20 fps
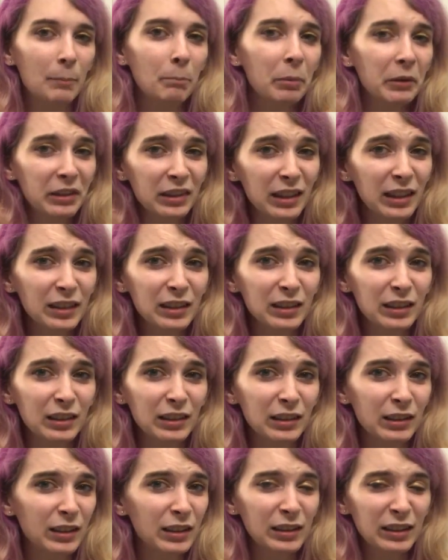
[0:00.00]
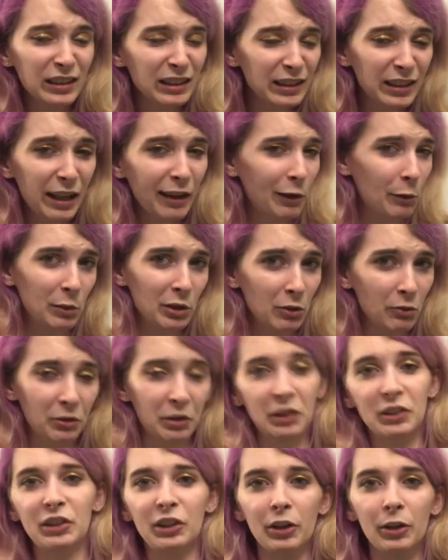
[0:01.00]
But this is not how we do
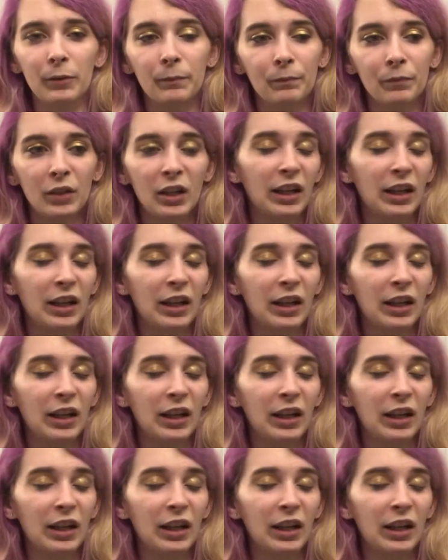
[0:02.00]
things here.